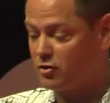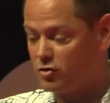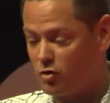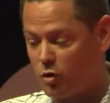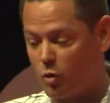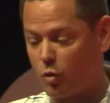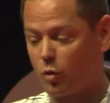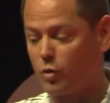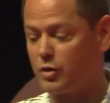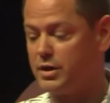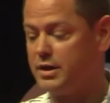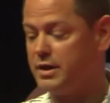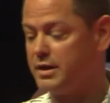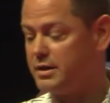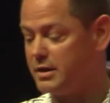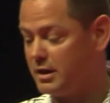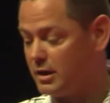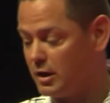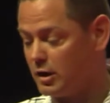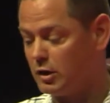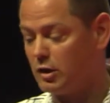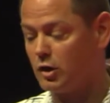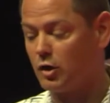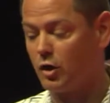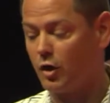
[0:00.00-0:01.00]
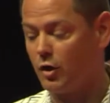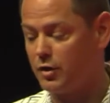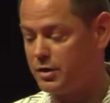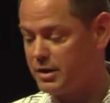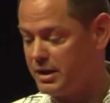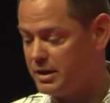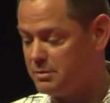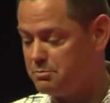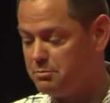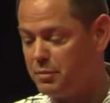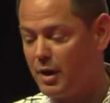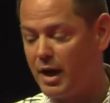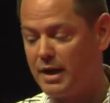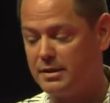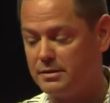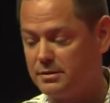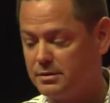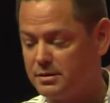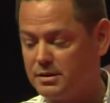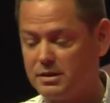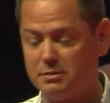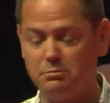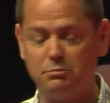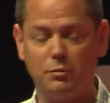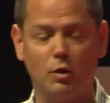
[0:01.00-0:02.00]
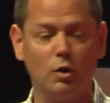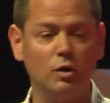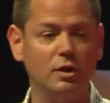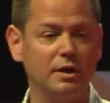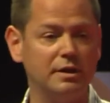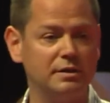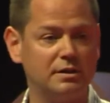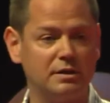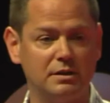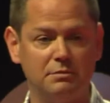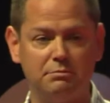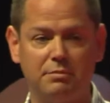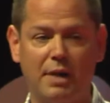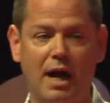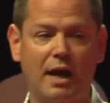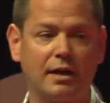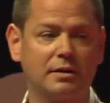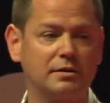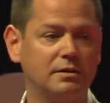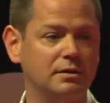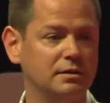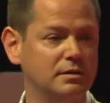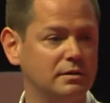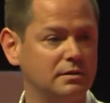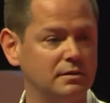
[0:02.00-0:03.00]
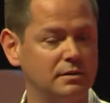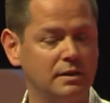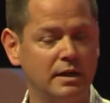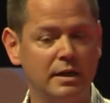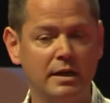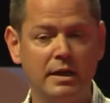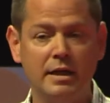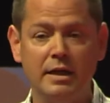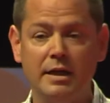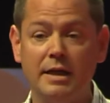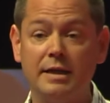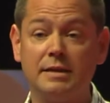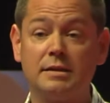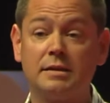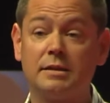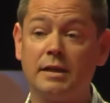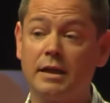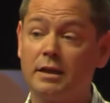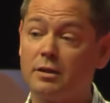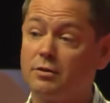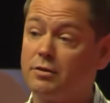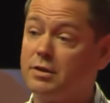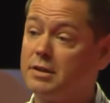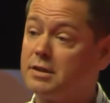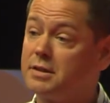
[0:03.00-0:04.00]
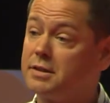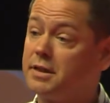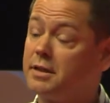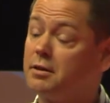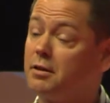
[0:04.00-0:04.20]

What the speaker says: accordion and alert and buttons and bullets and boxes, et cetera,